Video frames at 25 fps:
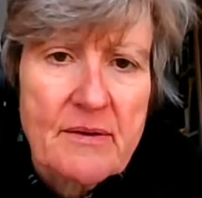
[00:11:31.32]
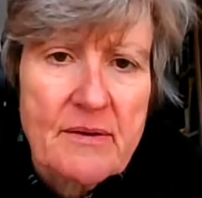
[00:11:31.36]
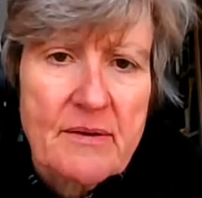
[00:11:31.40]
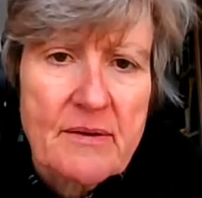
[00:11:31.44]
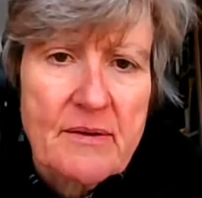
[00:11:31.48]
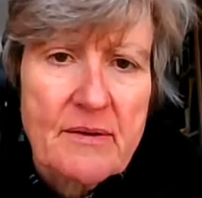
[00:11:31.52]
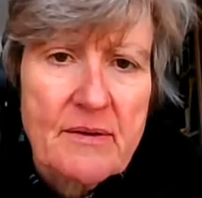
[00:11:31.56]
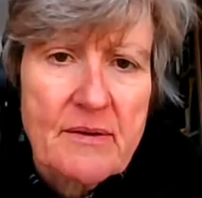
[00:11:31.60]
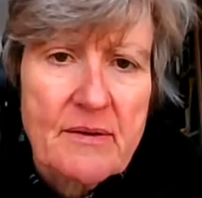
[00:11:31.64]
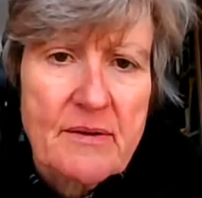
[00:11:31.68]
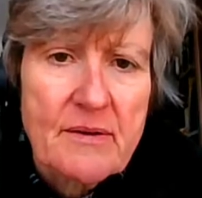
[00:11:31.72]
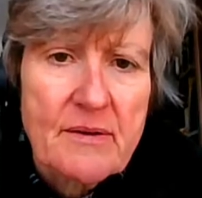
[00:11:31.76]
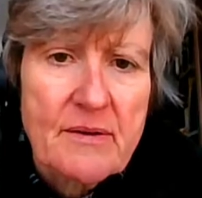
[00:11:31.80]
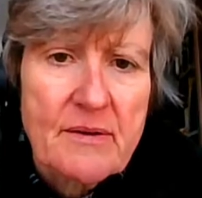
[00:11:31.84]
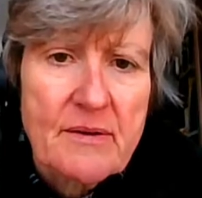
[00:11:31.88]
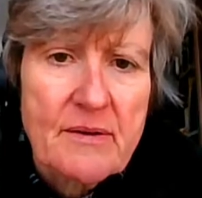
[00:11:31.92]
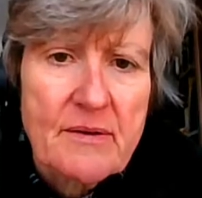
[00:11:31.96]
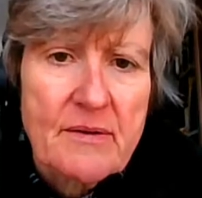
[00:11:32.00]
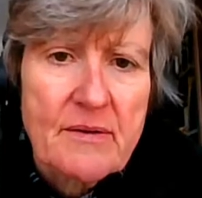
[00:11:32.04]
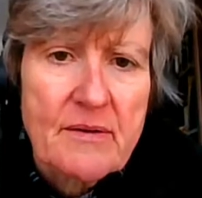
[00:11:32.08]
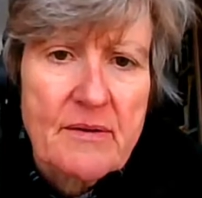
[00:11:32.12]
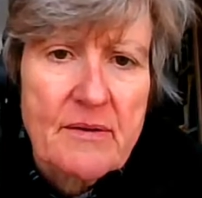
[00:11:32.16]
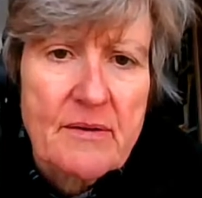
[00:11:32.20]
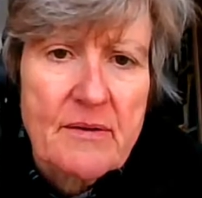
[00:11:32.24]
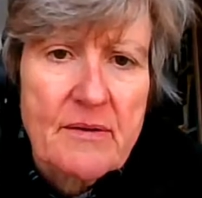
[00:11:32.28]

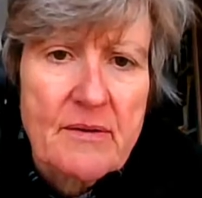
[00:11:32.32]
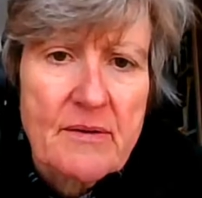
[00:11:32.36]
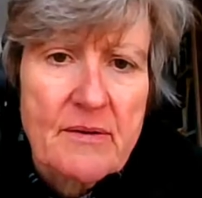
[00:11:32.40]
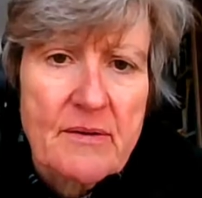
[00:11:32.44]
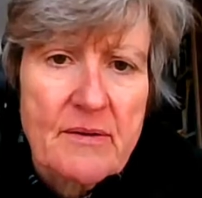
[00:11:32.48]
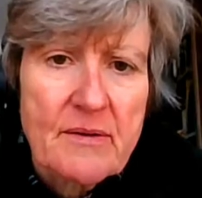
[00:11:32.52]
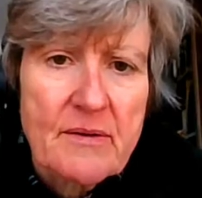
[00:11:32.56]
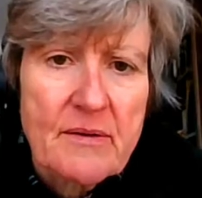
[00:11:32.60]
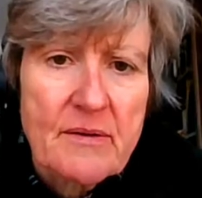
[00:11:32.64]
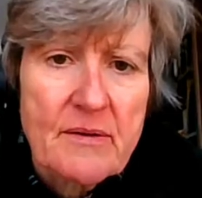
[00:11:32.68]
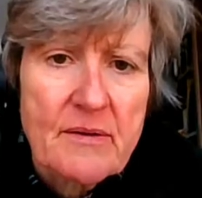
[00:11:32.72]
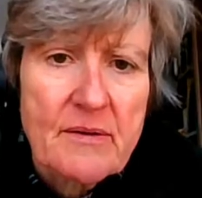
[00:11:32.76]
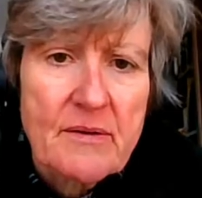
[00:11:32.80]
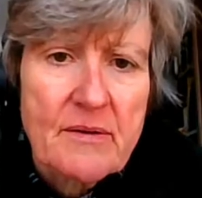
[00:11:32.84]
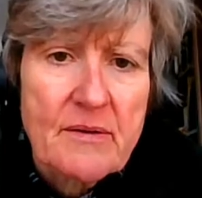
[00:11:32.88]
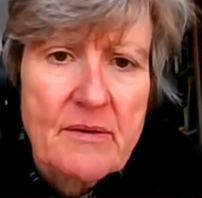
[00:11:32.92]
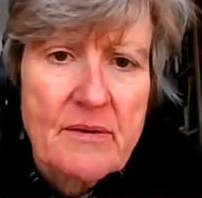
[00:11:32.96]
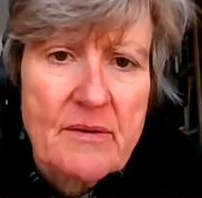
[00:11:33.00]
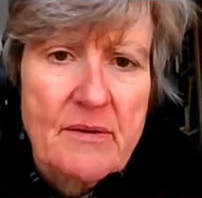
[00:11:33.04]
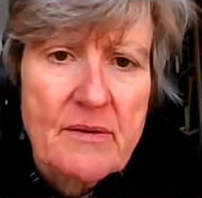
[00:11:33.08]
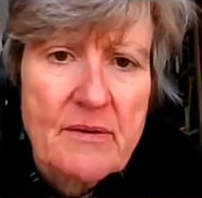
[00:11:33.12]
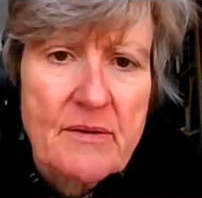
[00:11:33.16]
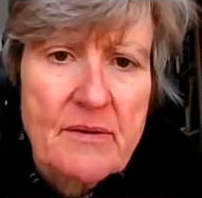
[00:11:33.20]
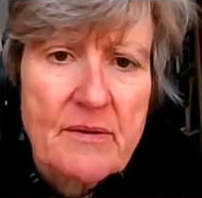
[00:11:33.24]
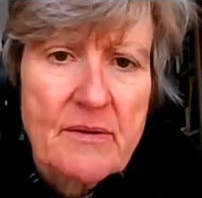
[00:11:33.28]

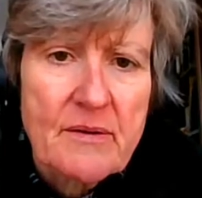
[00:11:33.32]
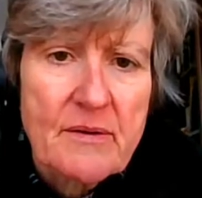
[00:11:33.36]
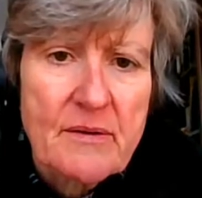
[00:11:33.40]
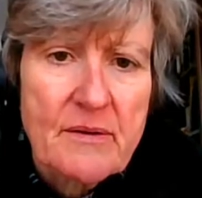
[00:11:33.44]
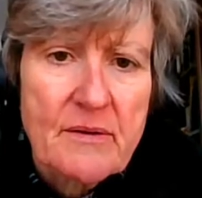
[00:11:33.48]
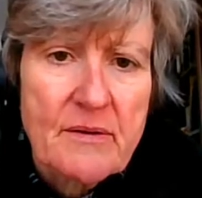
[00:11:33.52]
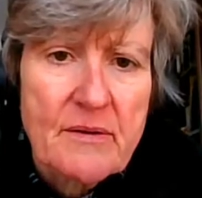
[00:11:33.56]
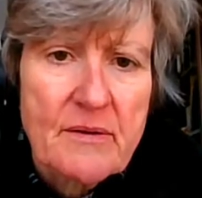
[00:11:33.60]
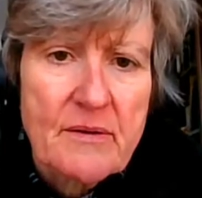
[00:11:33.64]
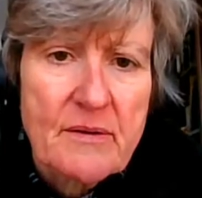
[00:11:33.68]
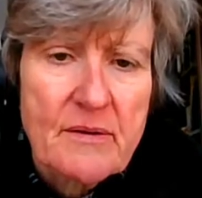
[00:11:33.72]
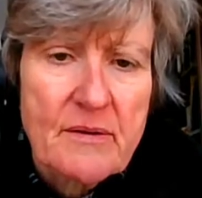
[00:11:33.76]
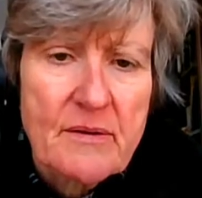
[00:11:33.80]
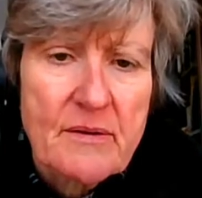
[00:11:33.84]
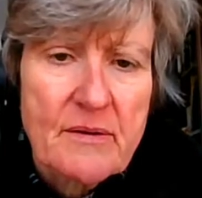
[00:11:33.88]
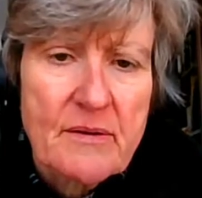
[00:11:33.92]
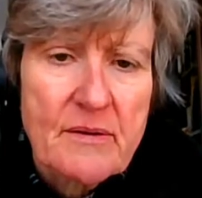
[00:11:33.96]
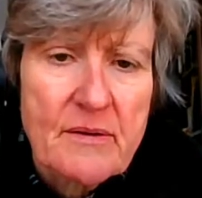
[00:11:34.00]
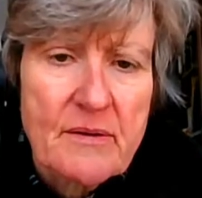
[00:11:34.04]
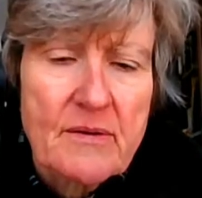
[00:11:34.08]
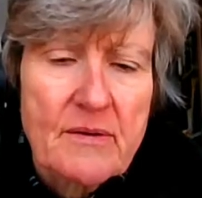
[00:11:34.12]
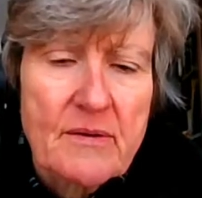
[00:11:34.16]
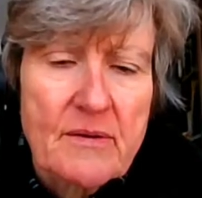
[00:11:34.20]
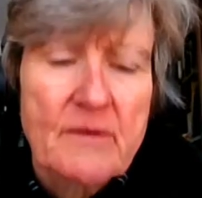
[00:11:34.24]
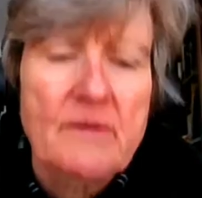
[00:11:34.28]

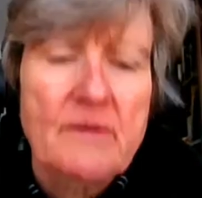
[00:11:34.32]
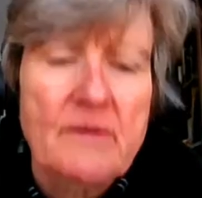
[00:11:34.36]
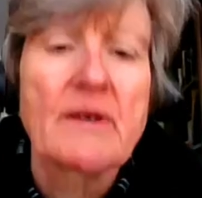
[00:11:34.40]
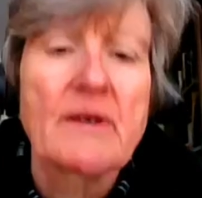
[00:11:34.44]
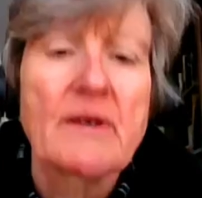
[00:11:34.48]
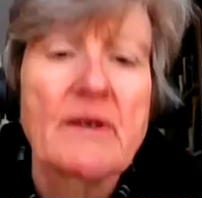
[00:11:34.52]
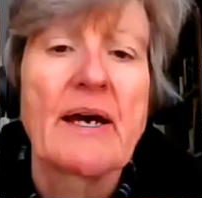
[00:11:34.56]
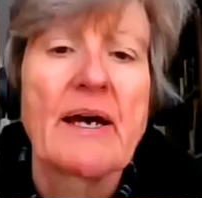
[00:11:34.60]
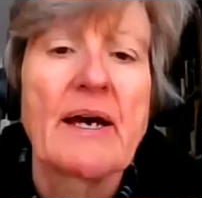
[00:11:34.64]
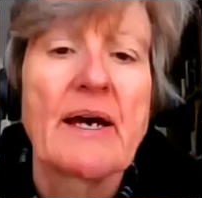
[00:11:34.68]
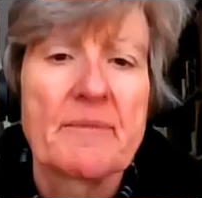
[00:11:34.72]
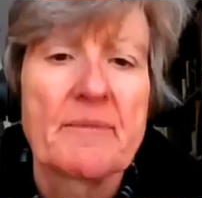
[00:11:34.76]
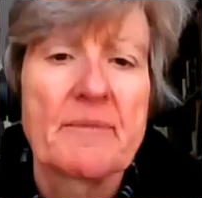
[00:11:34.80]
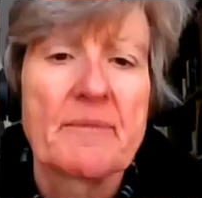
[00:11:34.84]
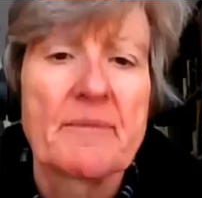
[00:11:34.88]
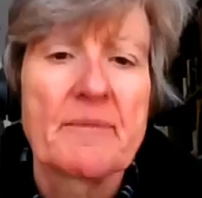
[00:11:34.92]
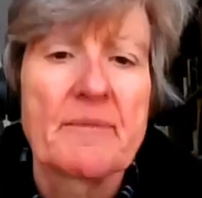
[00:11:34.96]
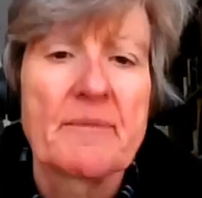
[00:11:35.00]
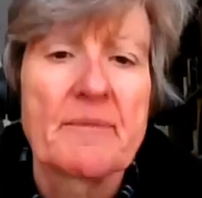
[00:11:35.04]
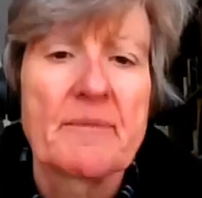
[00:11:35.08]
This person isn't speaking.